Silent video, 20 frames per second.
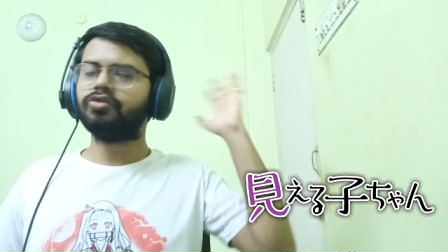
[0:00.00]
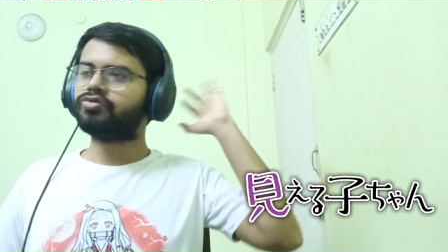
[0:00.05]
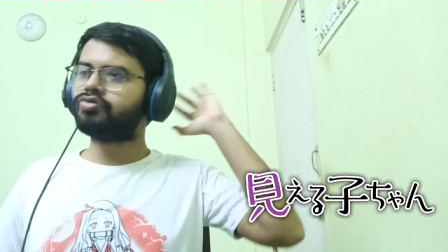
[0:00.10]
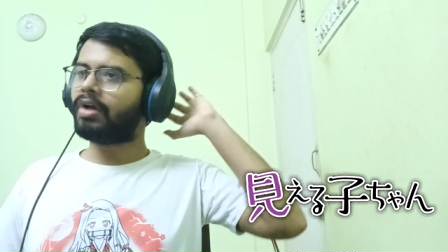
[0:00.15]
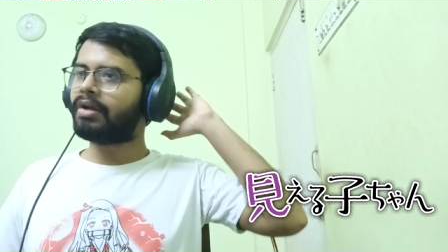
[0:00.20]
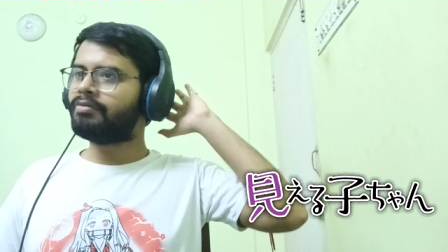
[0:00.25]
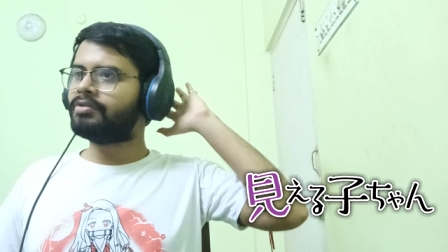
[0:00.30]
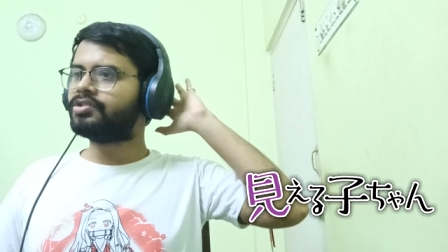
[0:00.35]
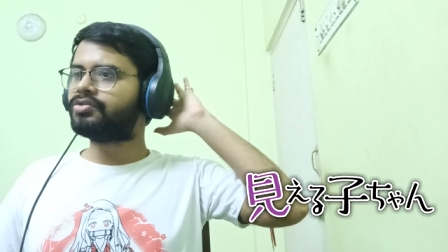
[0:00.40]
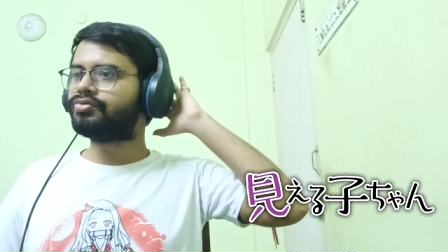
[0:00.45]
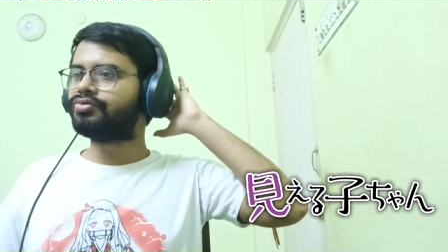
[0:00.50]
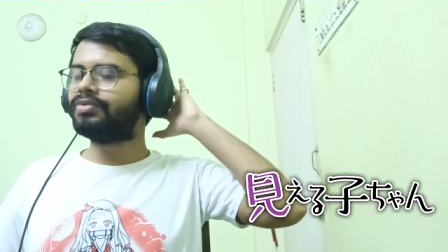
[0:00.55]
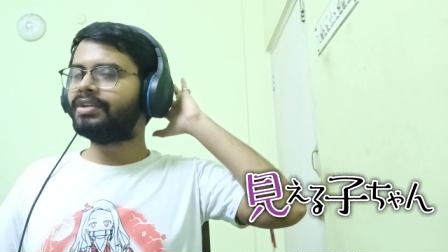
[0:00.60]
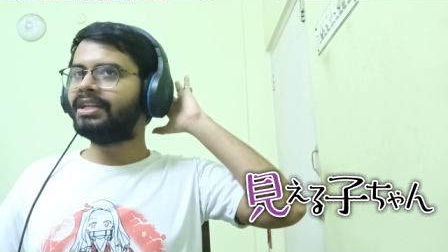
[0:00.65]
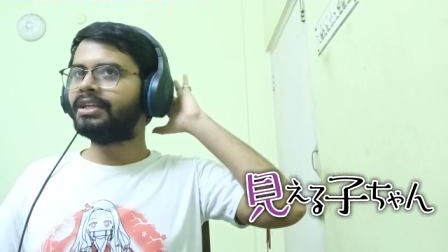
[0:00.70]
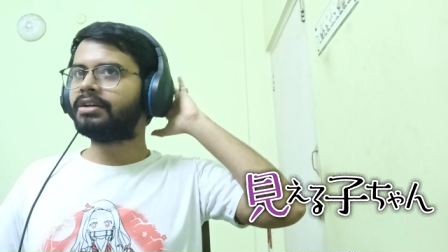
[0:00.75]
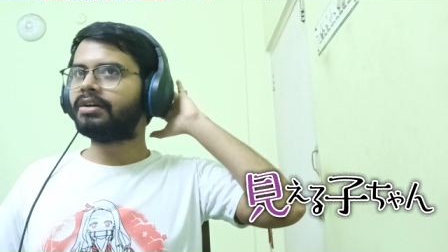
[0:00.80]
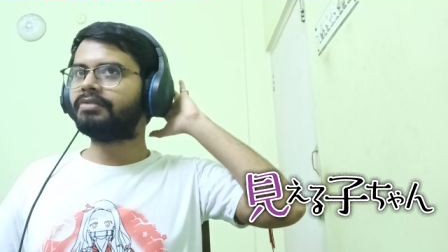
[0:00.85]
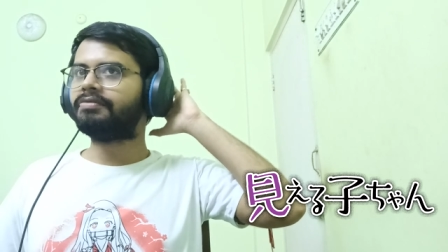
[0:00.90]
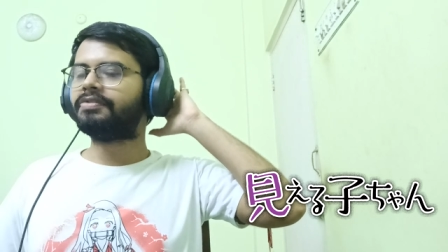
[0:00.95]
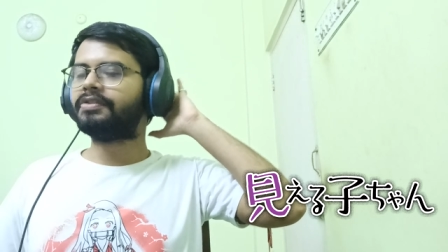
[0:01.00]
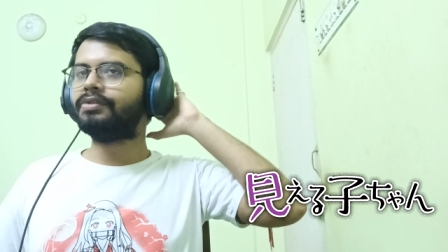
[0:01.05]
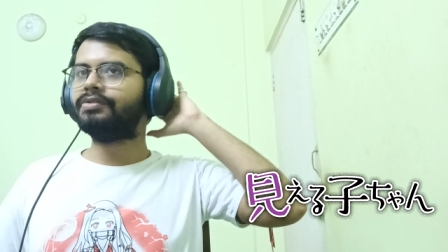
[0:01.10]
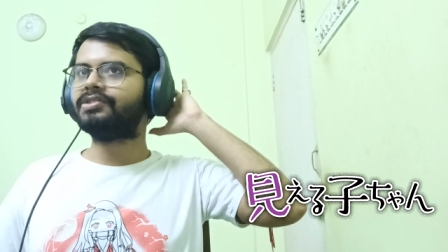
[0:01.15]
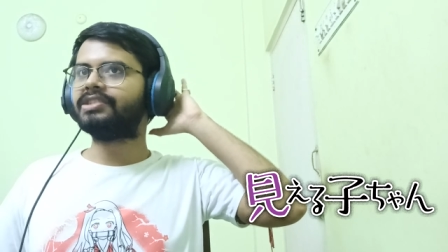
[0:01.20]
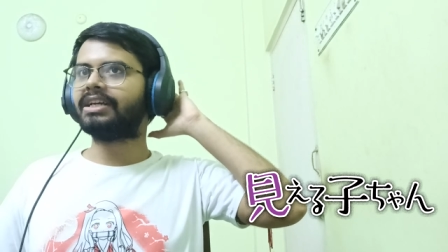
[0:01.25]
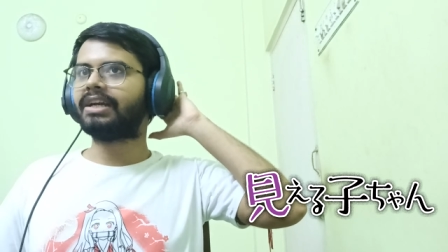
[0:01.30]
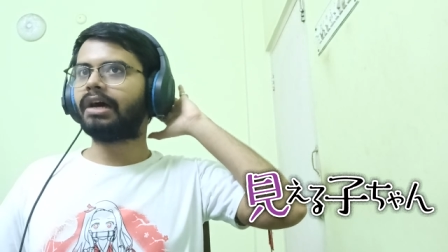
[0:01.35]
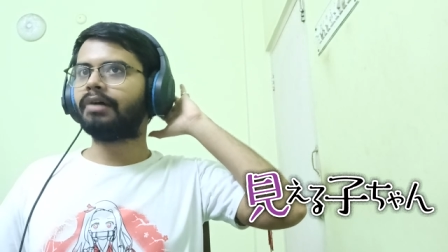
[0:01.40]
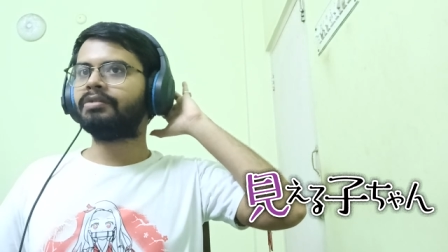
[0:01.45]
So I was really
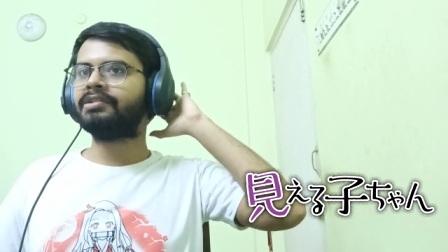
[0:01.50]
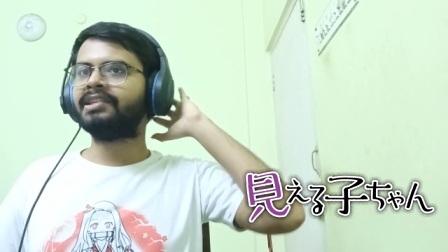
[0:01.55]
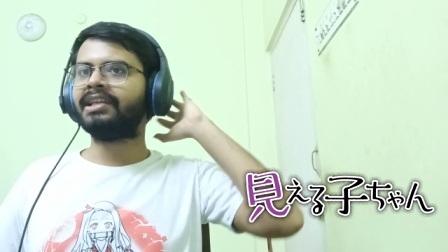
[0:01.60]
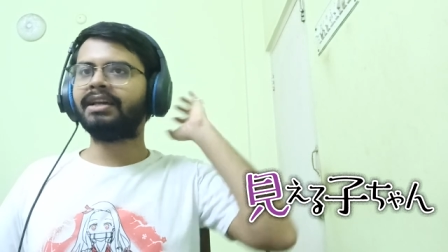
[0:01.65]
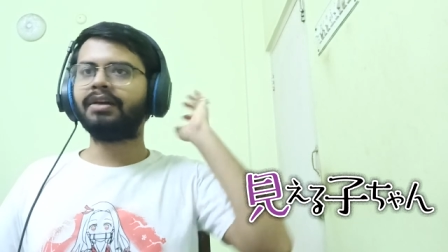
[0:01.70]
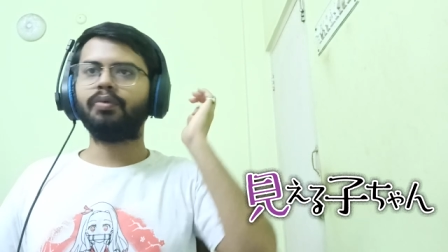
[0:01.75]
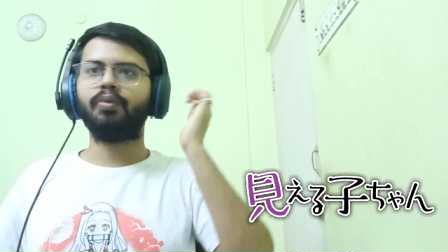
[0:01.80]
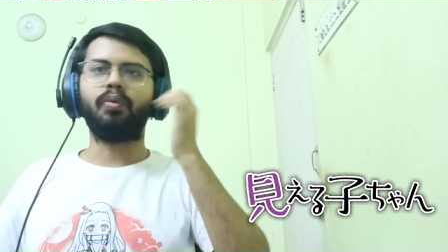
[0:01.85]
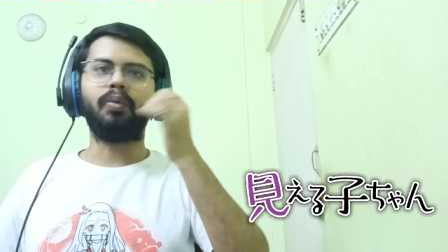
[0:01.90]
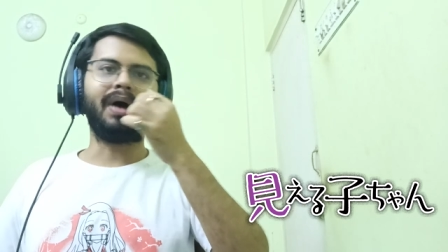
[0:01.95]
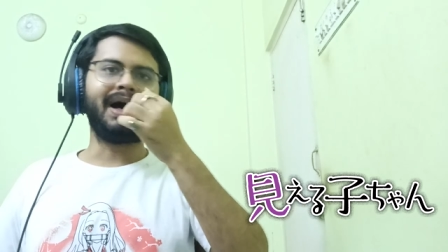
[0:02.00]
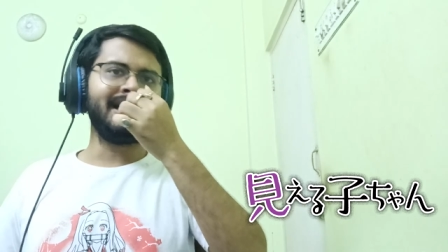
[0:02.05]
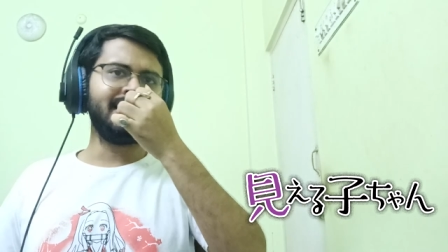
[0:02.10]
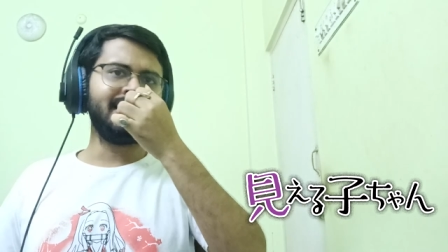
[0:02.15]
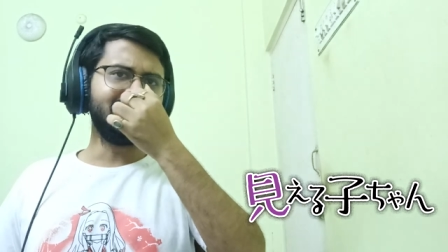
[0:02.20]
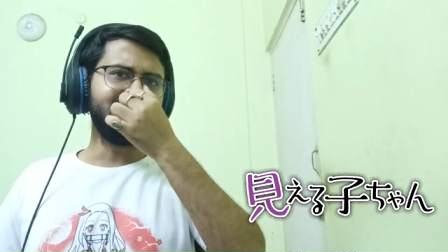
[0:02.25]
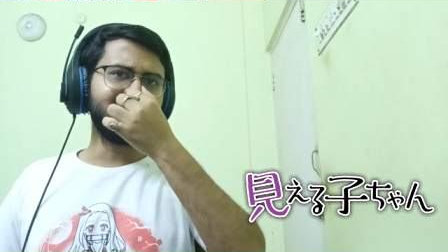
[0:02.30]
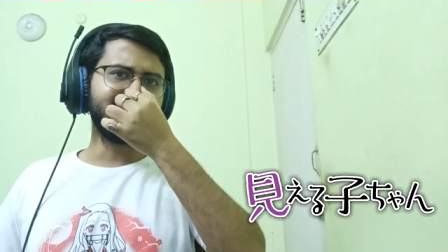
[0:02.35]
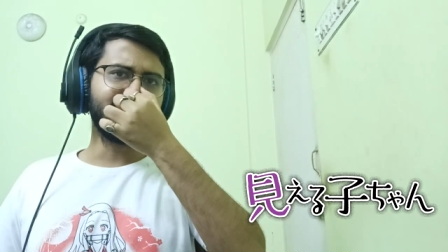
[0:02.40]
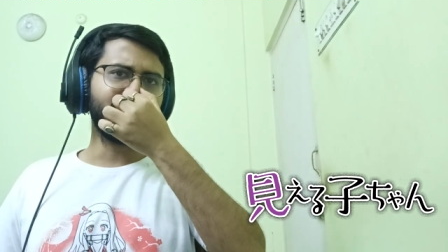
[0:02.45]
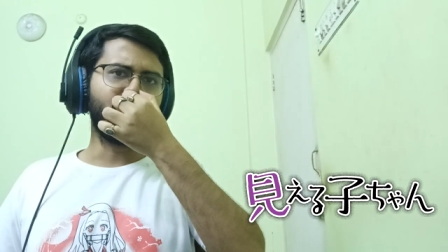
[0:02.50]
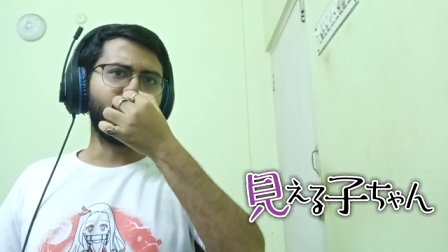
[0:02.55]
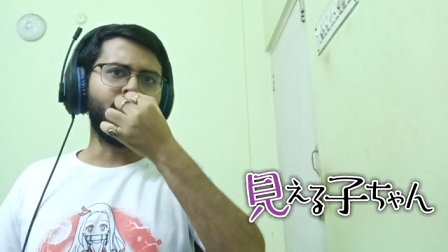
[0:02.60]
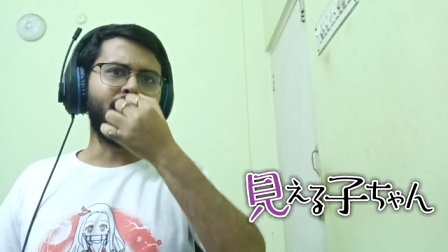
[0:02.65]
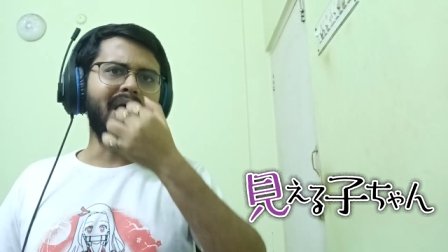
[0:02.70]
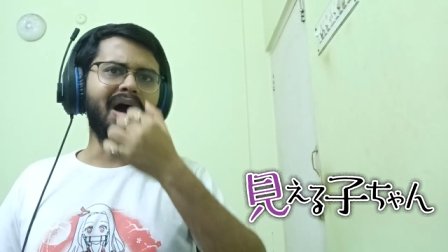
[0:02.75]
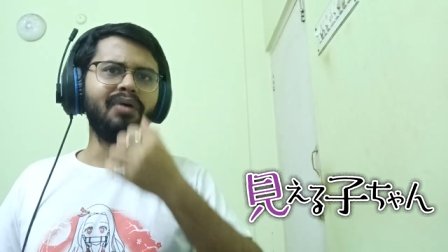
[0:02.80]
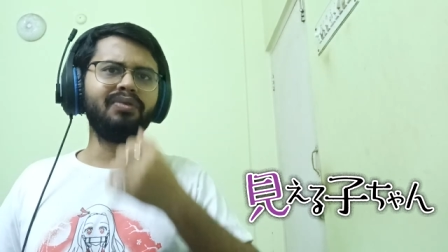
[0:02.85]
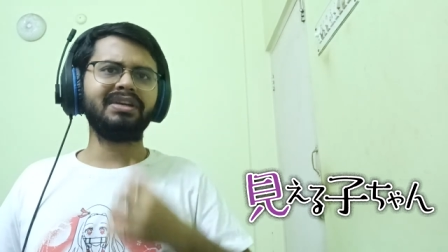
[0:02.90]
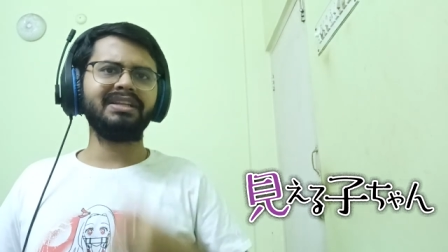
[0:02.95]
confused here. I was like, why did she
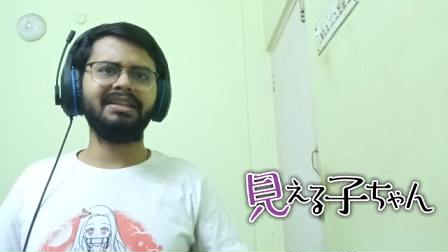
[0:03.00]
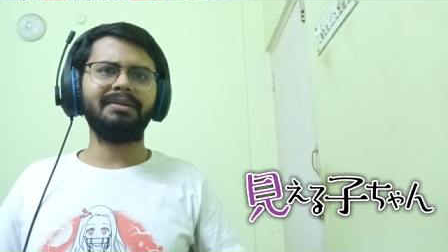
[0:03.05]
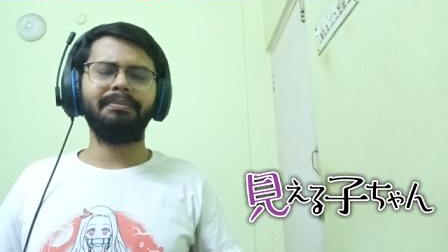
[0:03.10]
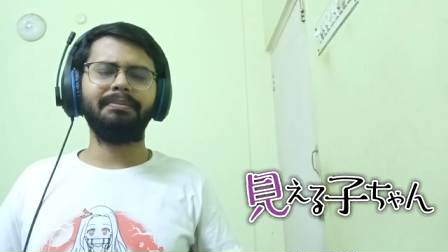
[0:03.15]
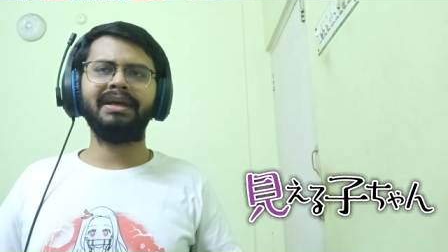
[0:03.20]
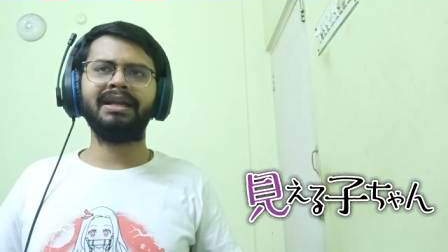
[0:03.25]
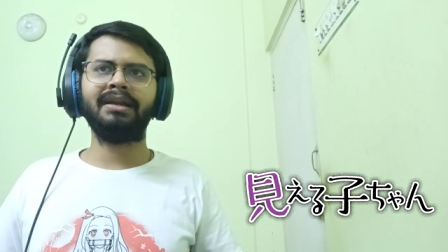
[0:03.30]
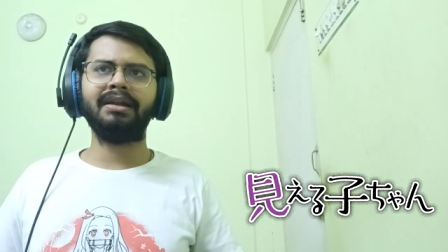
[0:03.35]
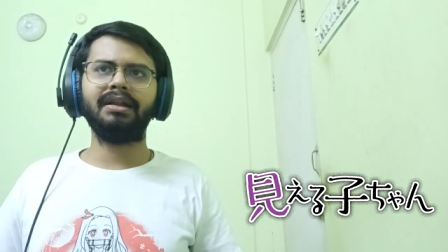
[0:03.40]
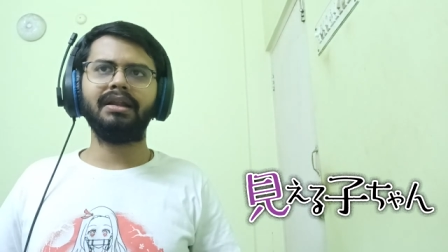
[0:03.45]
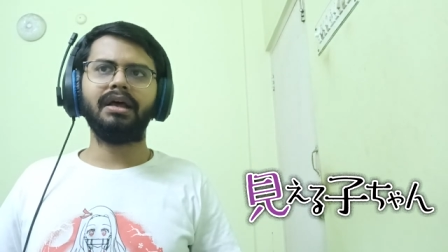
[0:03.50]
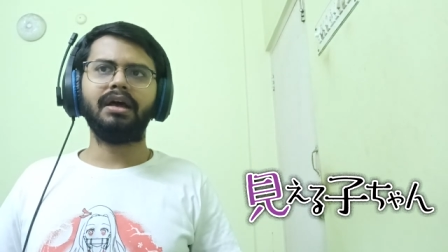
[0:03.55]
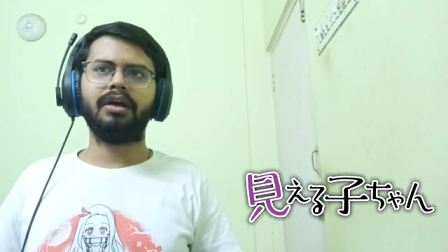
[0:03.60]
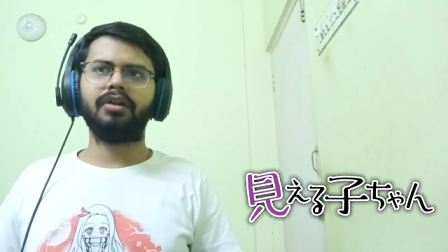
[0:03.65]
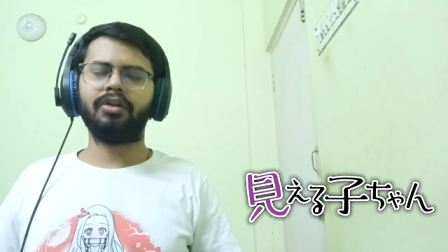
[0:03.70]
go out in the middle,